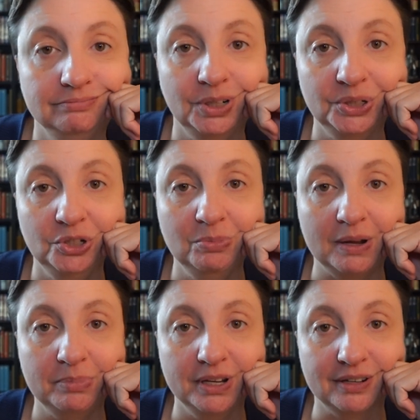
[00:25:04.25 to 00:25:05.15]
what you
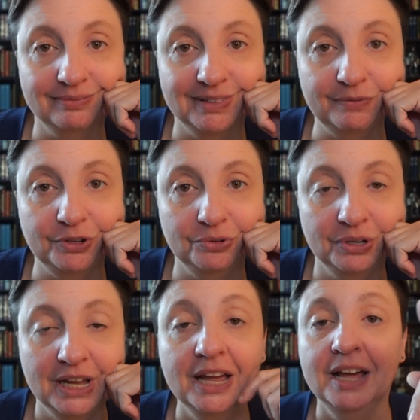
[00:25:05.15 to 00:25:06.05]
might pick if you
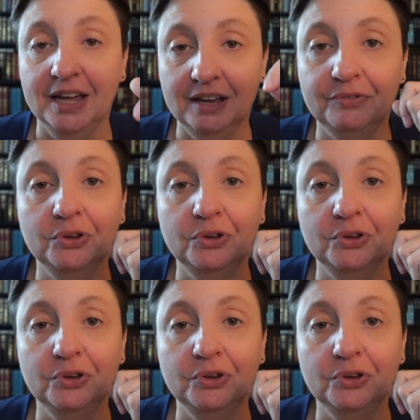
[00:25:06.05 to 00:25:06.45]
if